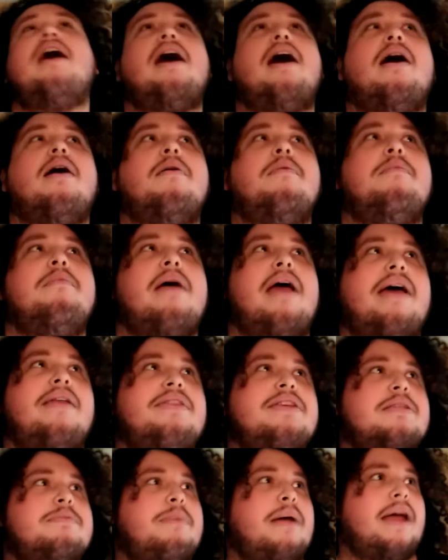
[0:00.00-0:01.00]

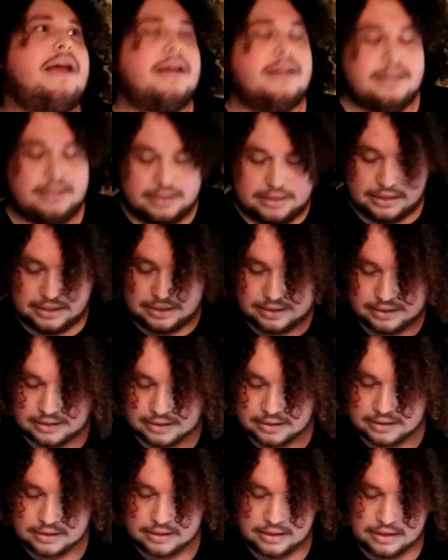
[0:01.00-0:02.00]
And this band,
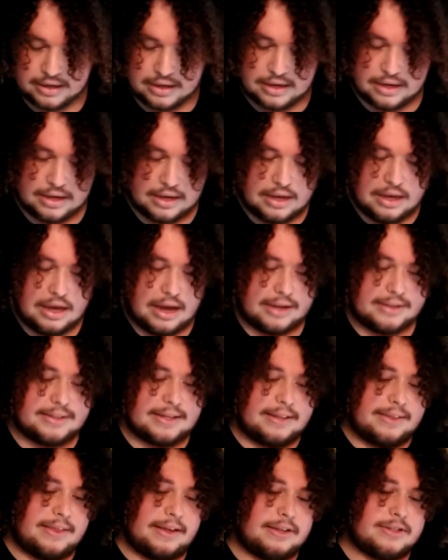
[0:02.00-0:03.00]
I
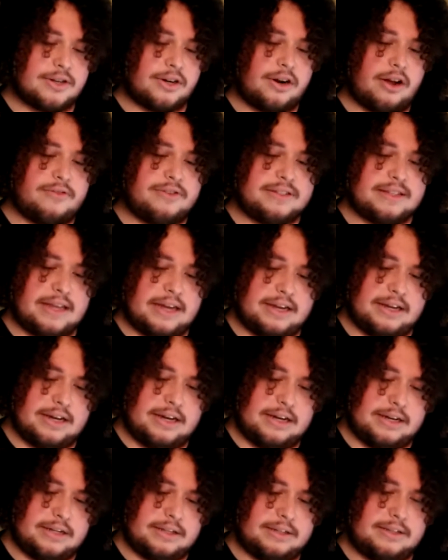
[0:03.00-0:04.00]
said that they start off as like
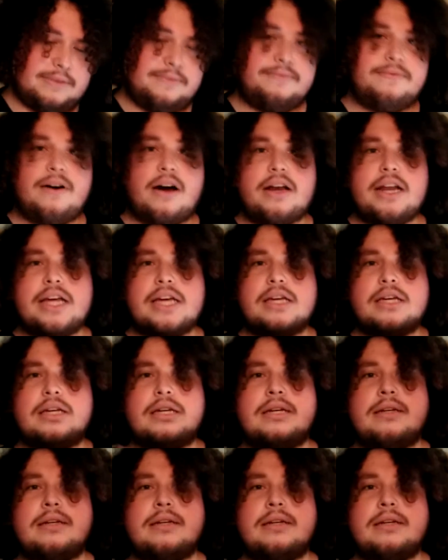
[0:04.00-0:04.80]
a symphonic